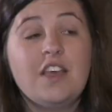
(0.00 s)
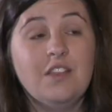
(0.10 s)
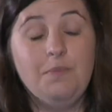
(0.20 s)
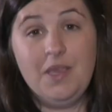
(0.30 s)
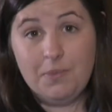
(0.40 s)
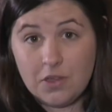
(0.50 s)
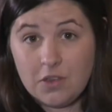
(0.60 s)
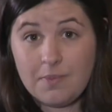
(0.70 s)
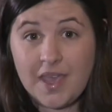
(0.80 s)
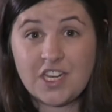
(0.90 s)
The people who
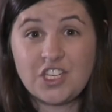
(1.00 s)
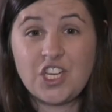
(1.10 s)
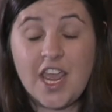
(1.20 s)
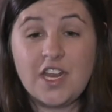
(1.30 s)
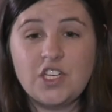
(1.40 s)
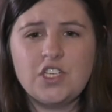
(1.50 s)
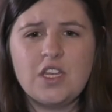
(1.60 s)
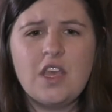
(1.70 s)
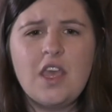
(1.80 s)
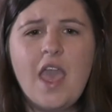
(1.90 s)
made it changed
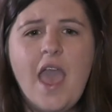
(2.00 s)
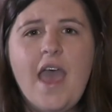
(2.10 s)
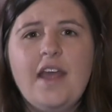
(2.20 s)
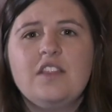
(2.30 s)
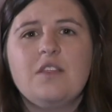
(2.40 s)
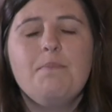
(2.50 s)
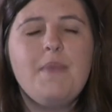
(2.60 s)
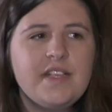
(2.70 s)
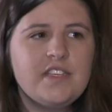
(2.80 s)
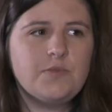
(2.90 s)
and the
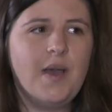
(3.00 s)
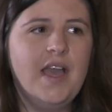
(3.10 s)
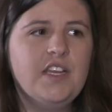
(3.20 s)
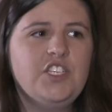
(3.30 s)
message behind it